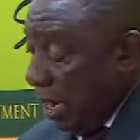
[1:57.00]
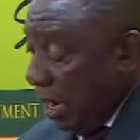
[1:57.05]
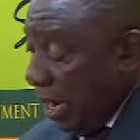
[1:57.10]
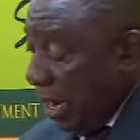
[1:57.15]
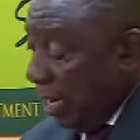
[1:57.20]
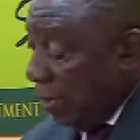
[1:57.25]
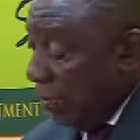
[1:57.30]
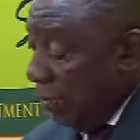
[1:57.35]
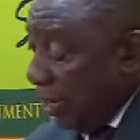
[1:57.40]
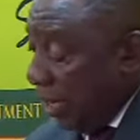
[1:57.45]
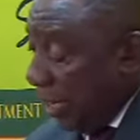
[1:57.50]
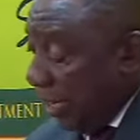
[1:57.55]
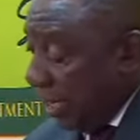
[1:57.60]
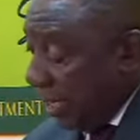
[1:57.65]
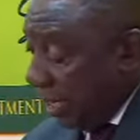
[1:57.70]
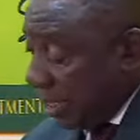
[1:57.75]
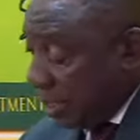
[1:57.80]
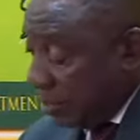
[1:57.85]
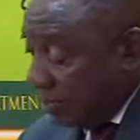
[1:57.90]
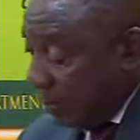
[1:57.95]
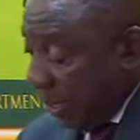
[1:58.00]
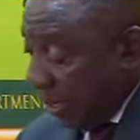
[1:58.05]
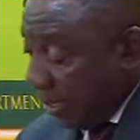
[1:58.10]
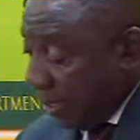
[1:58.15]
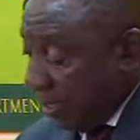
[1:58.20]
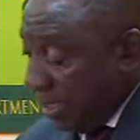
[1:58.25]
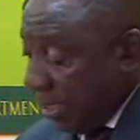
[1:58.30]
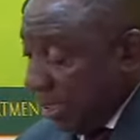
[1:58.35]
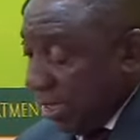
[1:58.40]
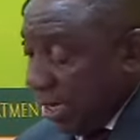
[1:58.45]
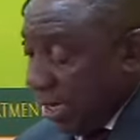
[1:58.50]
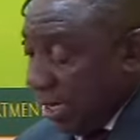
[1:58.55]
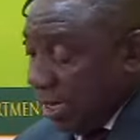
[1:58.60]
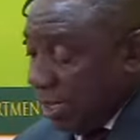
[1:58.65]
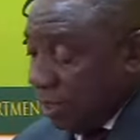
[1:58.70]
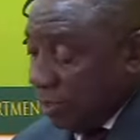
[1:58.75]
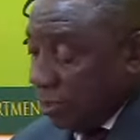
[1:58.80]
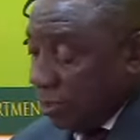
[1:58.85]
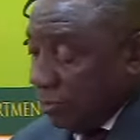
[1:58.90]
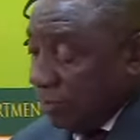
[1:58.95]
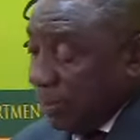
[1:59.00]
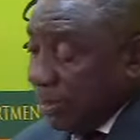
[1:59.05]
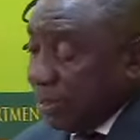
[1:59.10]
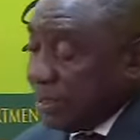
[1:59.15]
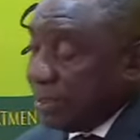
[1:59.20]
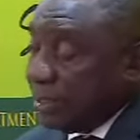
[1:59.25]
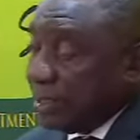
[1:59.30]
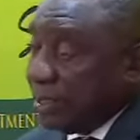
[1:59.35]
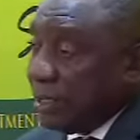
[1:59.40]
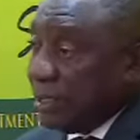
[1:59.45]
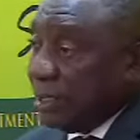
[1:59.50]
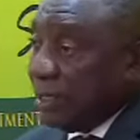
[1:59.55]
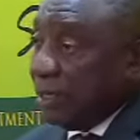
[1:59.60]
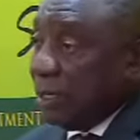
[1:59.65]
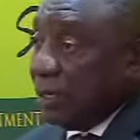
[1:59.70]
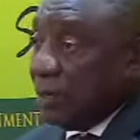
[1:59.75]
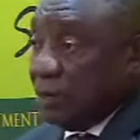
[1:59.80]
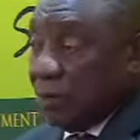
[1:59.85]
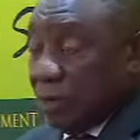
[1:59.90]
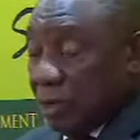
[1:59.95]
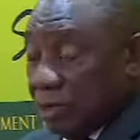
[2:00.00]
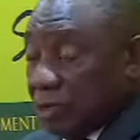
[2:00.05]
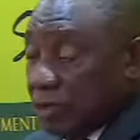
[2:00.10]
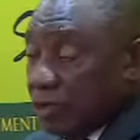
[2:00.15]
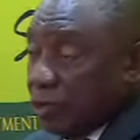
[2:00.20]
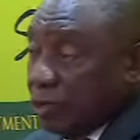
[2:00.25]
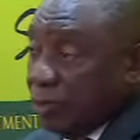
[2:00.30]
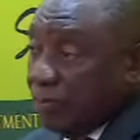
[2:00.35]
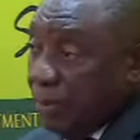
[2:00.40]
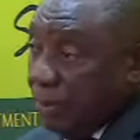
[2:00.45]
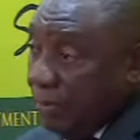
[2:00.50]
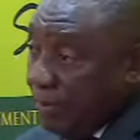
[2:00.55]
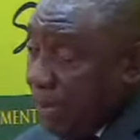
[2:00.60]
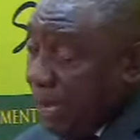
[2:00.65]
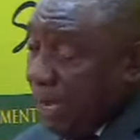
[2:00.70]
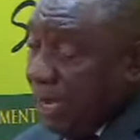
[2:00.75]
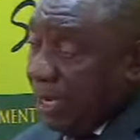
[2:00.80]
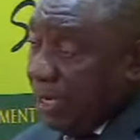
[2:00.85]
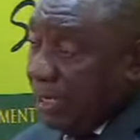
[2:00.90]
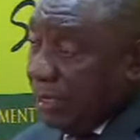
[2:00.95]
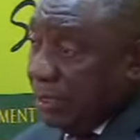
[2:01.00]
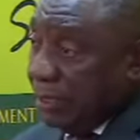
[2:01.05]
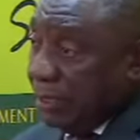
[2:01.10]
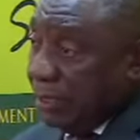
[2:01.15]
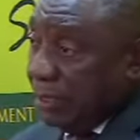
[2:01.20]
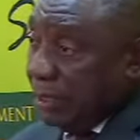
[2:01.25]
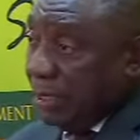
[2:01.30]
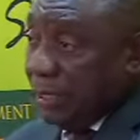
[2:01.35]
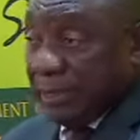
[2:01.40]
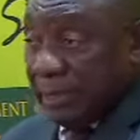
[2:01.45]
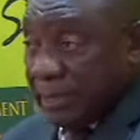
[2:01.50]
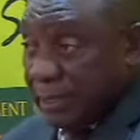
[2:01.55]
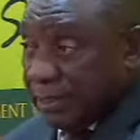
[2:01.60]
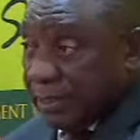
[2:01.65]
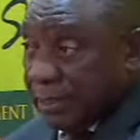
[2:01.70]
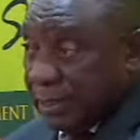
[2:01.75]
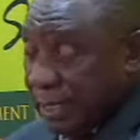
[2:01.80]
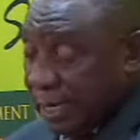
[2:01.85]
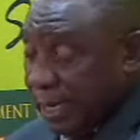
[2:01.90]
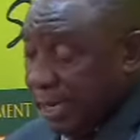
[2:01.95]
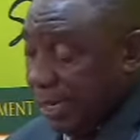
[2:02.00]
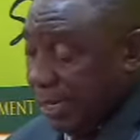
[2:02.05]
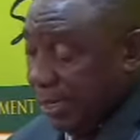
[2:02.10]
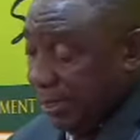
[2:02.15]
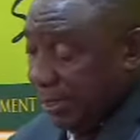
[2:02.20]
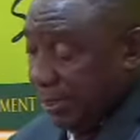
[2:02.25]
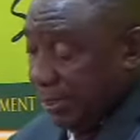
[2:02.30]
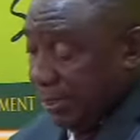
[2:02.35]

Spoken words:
and we can expect that announcements will soon be made in this regard.